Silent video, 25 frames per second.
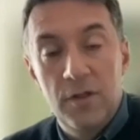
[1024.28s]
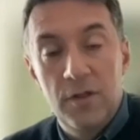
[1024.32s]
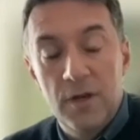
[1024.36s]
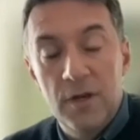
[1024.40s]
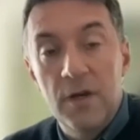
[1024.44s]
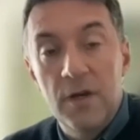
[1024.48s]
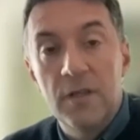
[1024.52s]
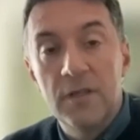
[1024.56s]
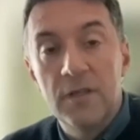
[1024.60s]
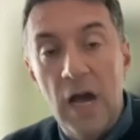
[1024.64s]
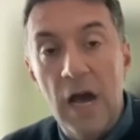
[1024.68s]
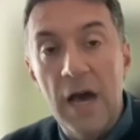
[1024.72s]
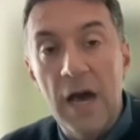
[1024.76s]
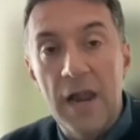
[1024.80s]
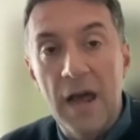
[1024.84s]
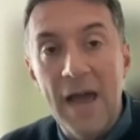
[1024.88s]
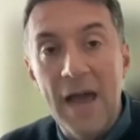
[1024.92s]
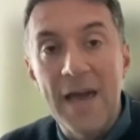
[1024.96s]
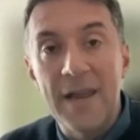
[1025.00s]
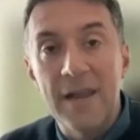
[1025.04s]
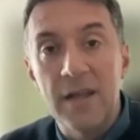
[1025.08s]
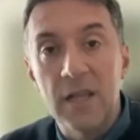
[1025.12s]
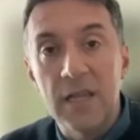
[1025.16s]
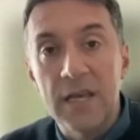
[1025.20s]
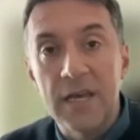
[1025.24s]
the data
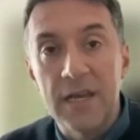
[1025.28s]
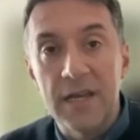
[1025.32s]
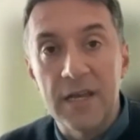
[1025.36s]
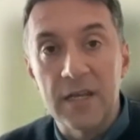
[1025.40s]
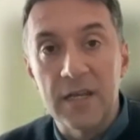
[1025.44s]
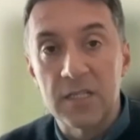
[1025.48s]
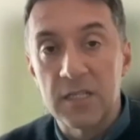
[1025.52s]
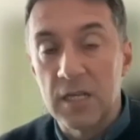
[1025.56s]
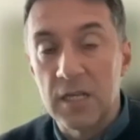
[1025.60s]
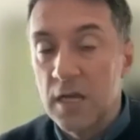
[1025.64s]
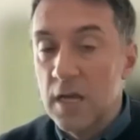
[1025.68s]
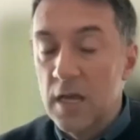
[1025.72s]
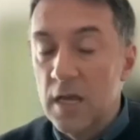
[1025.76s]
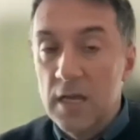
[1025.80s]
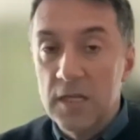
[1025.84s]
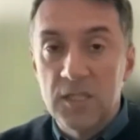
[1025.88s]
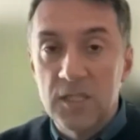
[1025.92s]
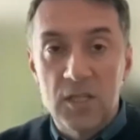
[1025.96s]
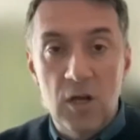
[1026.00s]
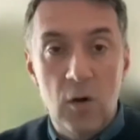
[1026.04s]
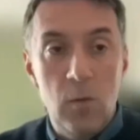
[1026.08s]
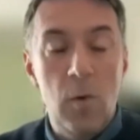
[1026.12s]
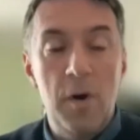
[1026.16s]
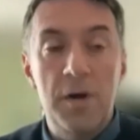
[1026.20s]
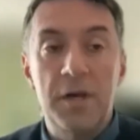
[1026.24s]
analytics.
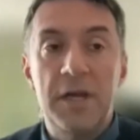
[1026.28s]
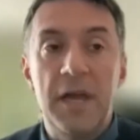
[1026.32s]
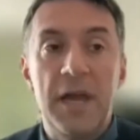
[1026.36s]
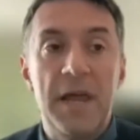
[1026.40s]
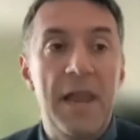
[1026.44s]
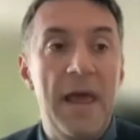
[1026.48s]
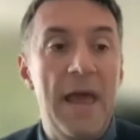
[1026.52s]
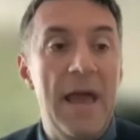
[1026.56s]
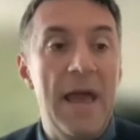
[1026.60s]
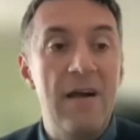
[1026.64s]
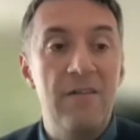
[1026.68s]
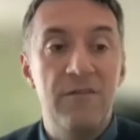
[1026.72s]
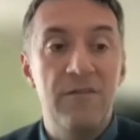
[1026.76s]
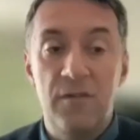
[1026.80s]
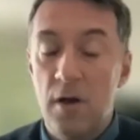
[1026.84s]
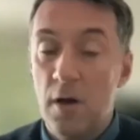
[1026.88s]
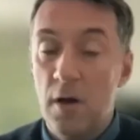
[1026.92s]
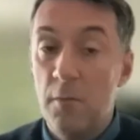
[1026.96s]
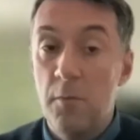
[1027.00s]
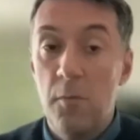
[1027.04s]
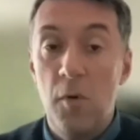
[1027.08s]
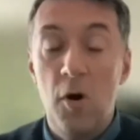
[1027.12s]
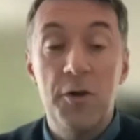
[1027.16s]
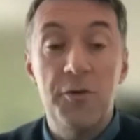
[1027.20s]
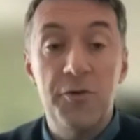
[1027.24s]
Someone can have a
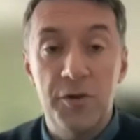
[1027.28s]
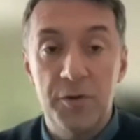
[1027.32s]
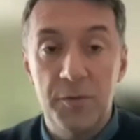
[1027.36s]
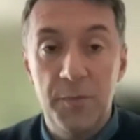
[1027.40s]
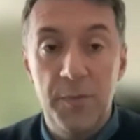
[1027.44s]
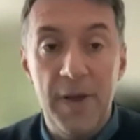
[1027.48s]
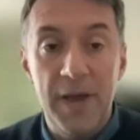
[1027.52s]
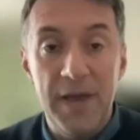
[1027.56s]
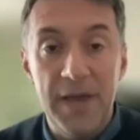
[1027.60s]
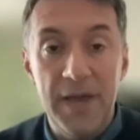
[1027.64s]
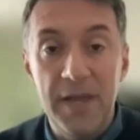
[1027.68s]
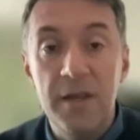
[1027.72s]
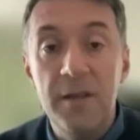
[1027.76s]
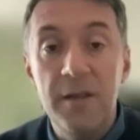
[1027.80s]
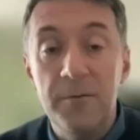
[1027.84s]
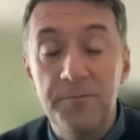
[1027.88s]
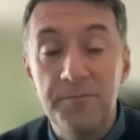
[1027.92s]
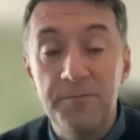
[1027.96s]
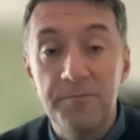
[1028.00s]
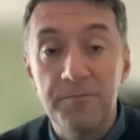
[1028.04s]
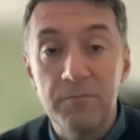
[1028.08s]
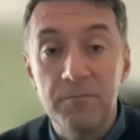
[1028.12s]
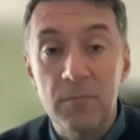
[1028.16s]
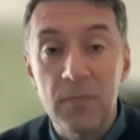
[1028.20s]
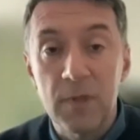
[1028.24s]
moderate pain
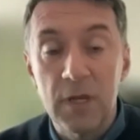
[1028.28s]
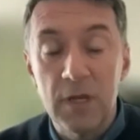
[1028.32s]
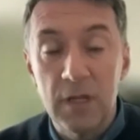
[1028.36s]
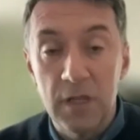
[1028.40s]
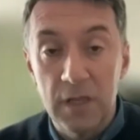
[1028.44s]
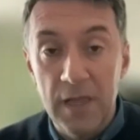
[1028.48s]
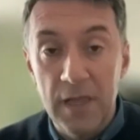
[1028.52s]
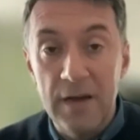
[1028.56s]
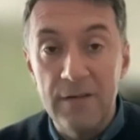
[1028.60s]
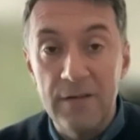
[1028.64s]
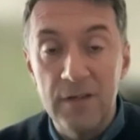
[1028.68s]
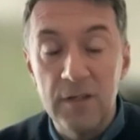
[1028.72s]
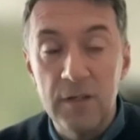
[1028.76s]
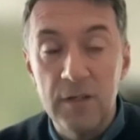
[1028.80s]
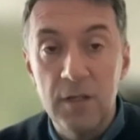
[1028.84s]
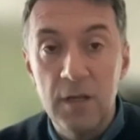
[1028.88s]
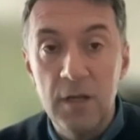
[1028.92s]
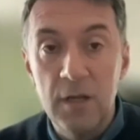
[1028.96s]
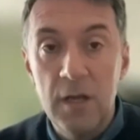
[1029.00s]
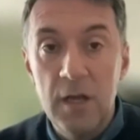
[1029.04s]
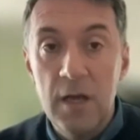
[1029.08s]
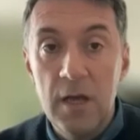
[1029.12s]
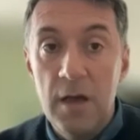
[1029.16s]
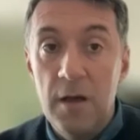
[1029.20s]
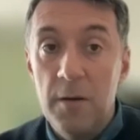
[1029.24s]
level,
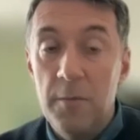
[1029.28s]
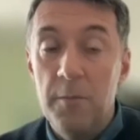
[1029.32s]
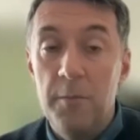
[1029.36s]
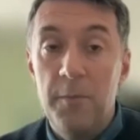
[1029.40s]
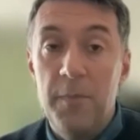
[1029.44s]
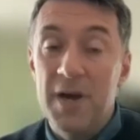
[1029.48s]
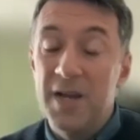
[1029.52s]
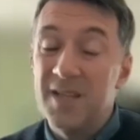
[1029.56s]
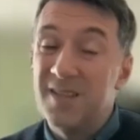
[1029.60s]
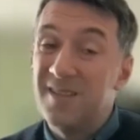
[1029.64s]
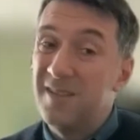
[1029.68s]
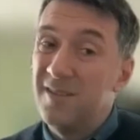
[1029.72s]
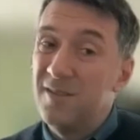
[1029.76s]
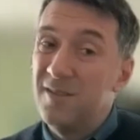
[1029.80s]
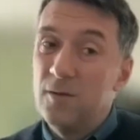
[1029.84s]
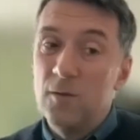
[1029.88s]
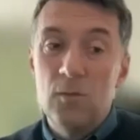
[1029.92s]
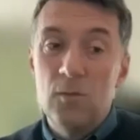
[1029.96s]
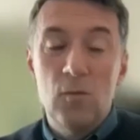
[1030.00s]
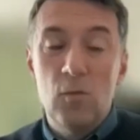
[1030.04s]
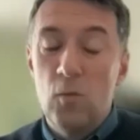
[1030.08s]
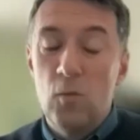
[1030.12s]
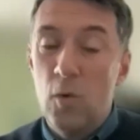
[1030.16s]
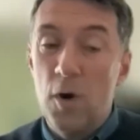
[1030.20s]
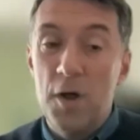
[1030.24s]
but
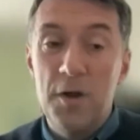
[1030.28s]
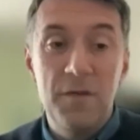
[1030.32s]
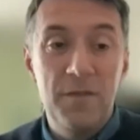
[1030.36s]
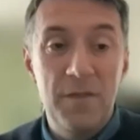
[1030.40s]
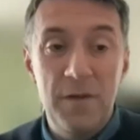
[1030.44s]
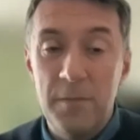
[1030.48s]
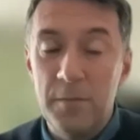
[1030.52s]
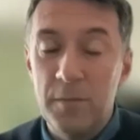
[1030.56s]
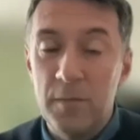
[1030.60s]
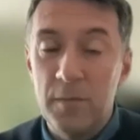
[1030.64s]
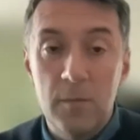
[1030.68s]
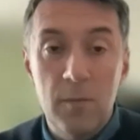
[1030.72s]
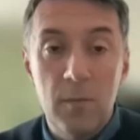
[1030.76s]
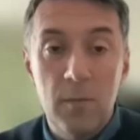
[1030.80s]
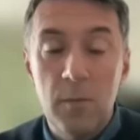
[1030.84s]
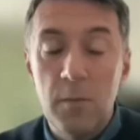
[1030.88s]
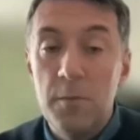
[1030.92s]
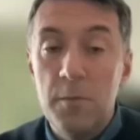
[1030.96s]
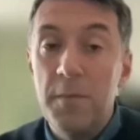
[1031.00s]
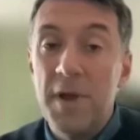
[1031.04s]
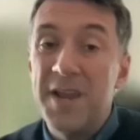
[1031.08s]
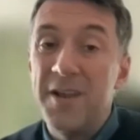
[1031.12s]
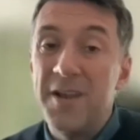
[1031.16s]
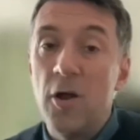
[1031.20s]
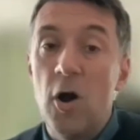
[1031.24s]
one of them
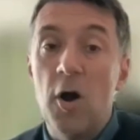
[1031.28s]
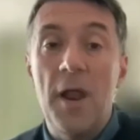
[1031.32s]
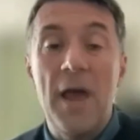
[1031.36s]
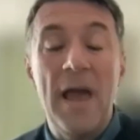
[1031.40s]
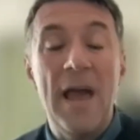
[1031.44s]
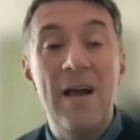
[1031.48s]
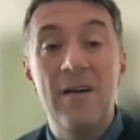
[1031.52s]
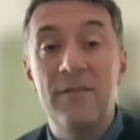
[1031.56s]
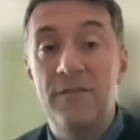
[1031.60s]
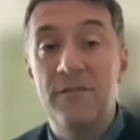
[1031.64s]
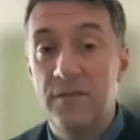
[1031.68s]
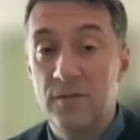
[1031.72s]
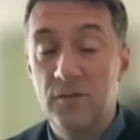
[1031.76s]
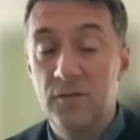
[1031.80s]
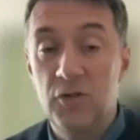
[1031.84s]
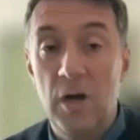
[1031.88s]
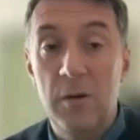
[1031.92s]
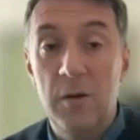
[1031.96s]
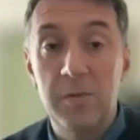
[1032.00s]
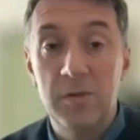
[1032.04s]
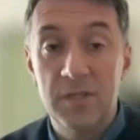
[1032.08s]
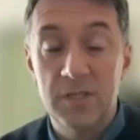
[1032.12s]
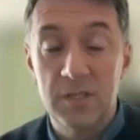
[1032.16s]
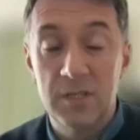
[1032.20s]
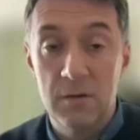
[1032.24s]
may not have
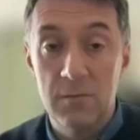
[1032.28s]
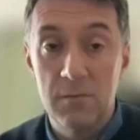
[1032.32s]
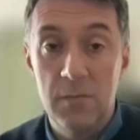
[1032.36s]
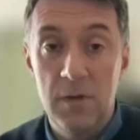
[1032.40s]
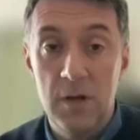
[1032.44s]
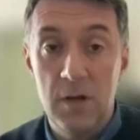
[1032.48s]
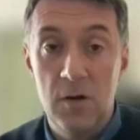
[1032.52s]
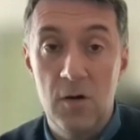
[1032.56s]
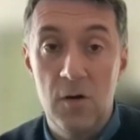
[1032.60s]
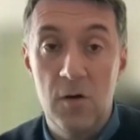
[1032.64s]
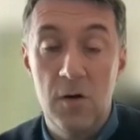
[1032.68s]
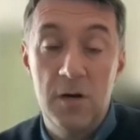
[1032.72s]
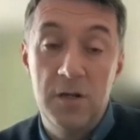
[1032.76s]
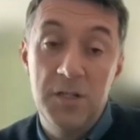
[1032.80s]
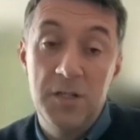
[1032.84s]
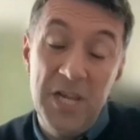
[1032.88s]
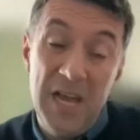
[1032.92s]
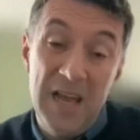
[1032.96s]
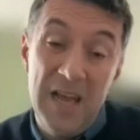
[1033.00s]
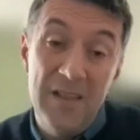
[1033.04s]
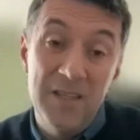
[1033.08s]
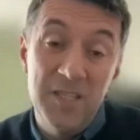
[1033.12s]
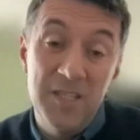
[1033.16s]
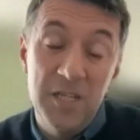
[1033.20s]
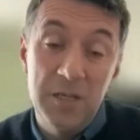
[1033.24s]
troublesome or
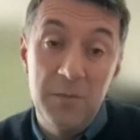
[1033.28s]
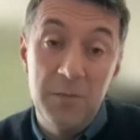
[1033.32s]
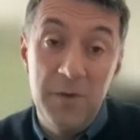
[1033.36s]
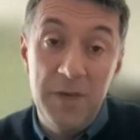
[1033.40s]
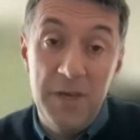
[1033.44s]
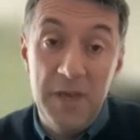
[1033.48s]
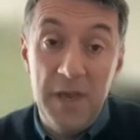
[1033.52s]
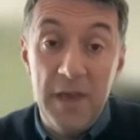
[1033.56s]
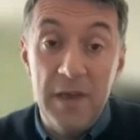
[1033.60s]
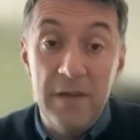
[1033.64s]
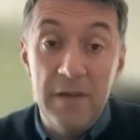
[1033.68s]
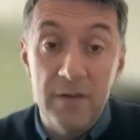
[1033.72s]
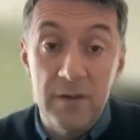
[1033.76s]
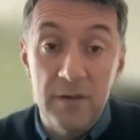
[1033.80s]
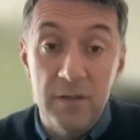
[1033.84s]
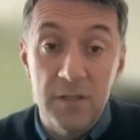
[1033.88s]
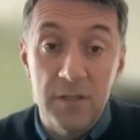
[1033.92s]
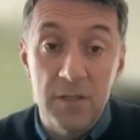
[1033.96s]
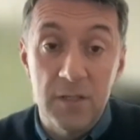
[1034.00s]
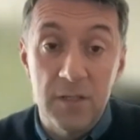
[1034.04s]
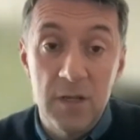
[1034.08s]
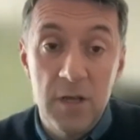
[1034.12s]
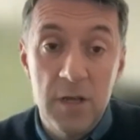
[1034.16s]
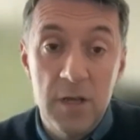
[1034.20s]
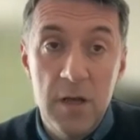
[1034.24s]
challenging behaviors,